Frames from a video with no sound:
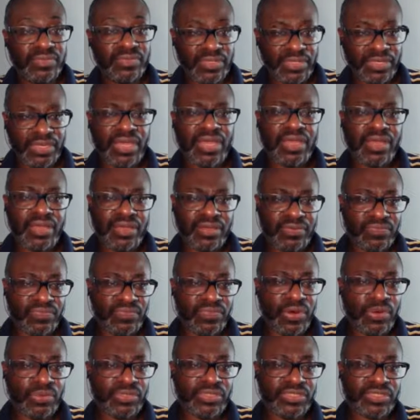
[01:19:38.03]
Yeah.
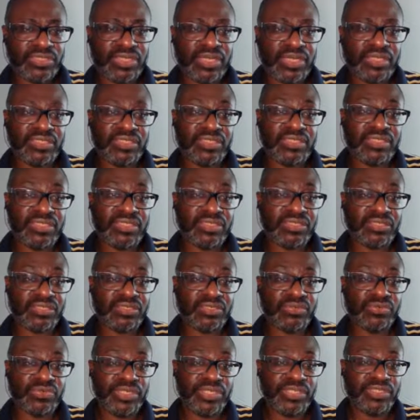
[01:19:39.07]
Ronan says he
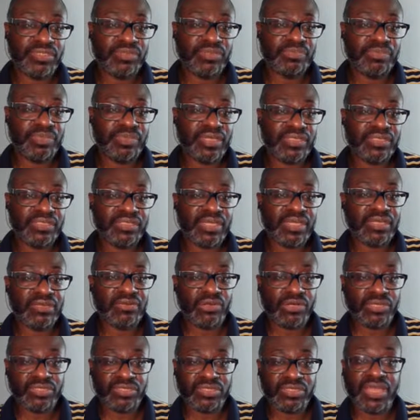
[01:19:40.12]
disagrees a bit. They
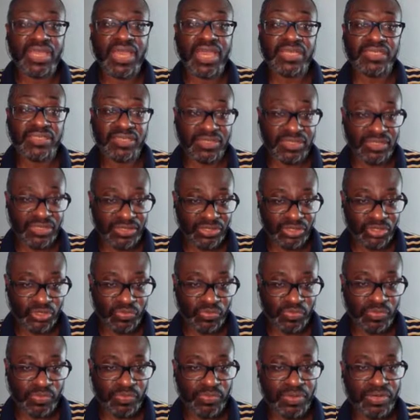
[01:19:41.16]
lost to KC in the
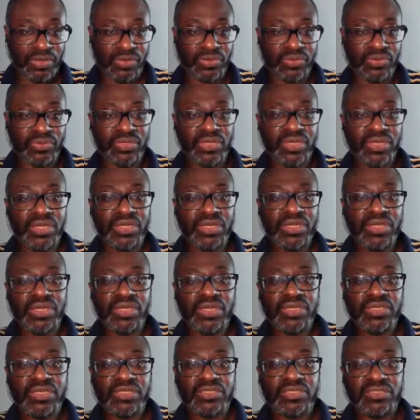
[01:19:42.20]
Super Bowl.
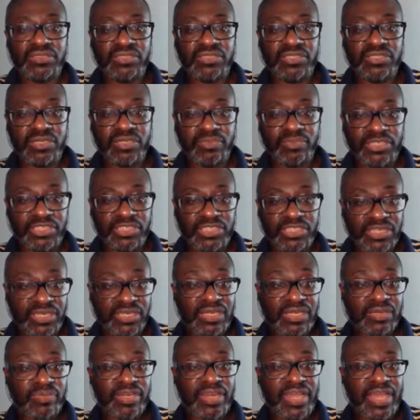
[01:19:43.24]
Jimmy G
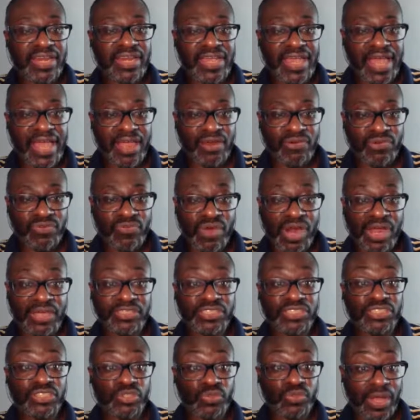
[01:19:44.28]
eliminated Aaron
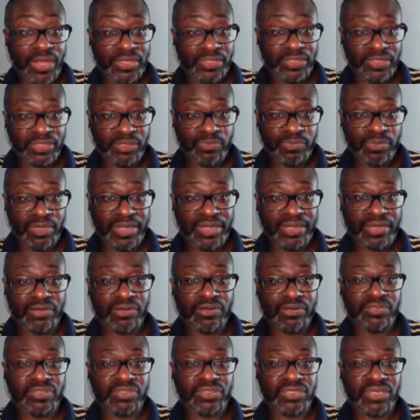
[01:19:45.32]
Rodgers twice in the
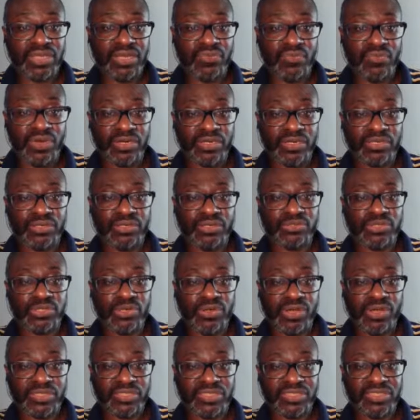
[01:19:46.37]
playoffs, and one of those
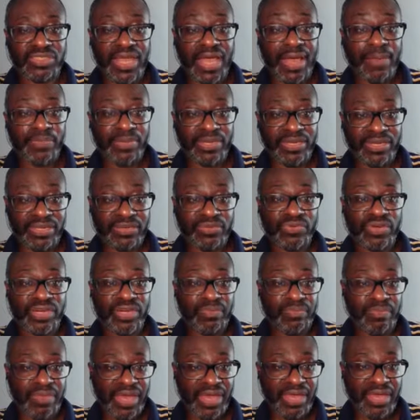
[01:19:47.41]
losses happened in
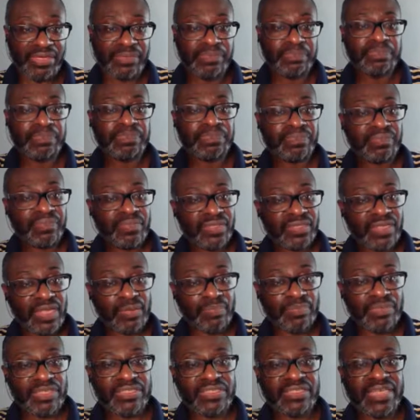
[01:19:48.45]
Green Bay. They
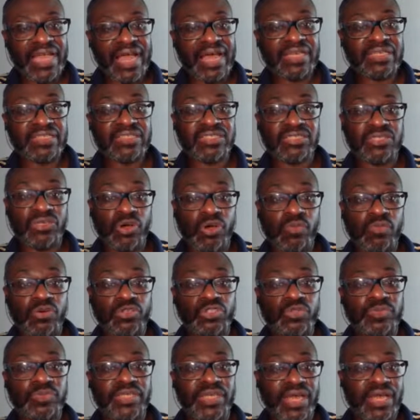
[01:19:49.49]
beat Dallas and
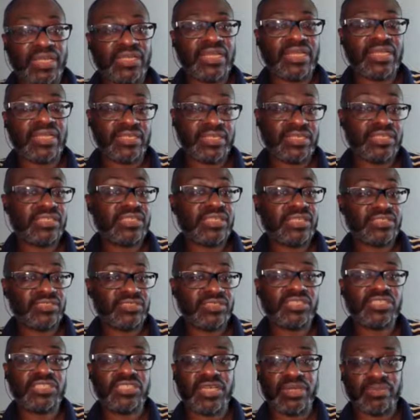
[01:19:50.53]
almost beat LA in the
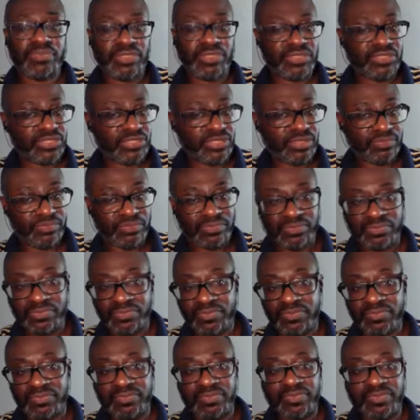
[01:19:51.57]
NFC Championship
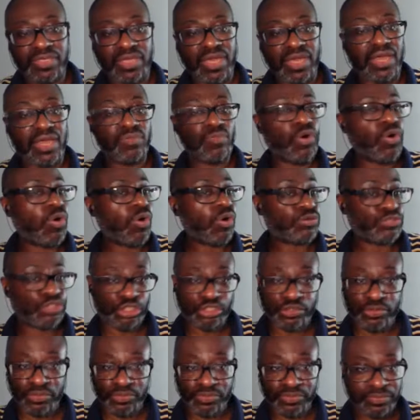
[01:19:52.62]
game. All
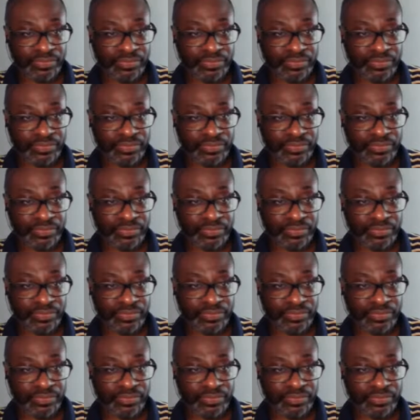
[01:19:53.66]
true.